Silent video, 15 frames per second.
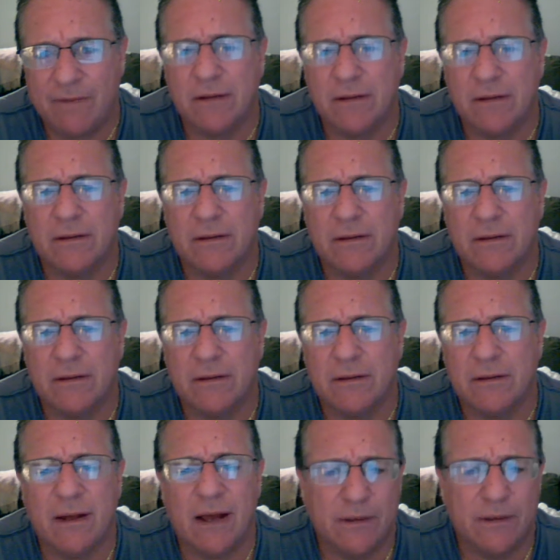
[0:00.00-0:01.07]
Another thing I
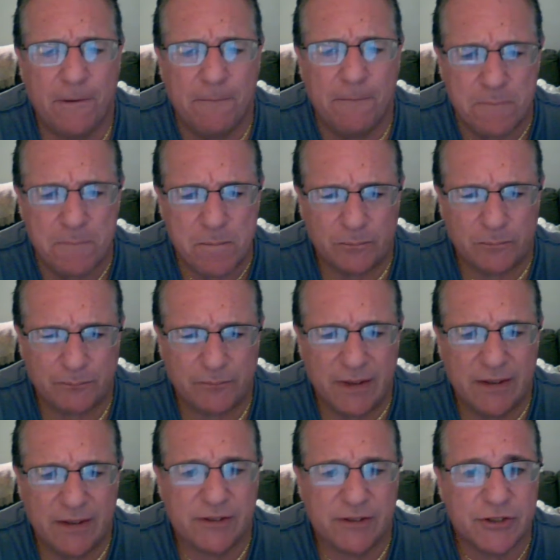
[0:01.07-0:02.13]
try to do
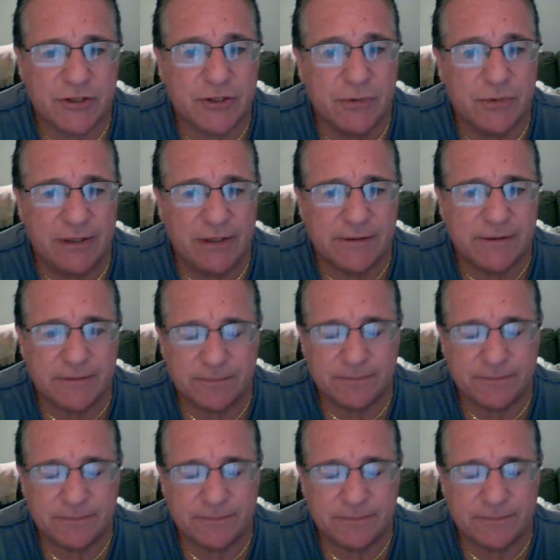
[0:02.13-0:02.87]
is streaks.